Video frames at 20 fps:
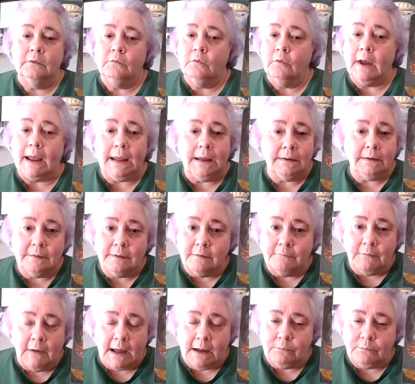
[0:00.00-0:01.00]
Raise the
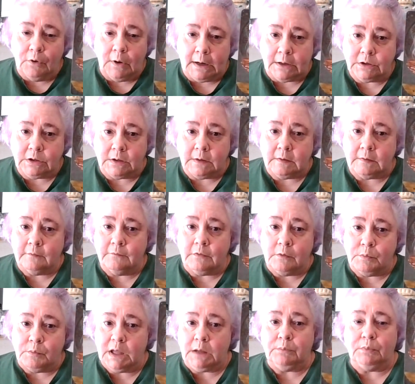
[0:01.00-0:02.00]
vibrations of
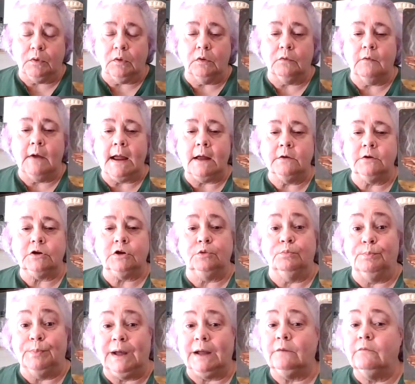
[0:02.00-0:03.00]
the people around you
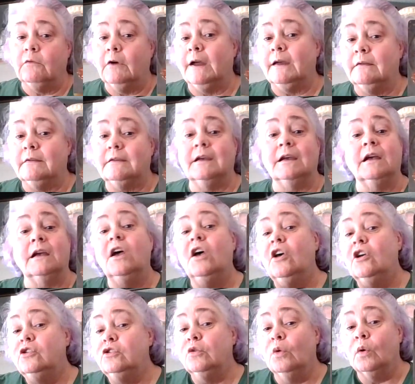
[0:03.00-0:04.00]
by raising
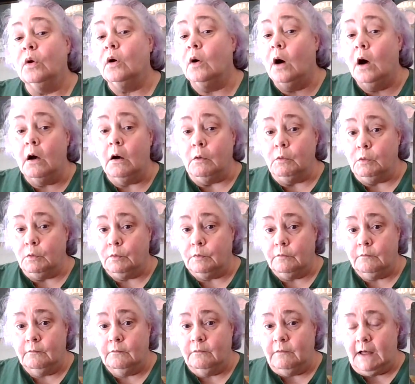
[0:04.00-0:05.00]
your own
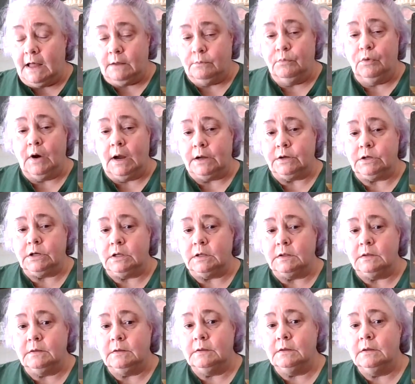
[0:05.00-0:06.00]

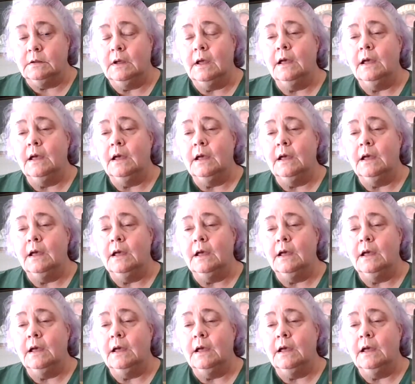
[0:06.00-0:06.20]
vibrations.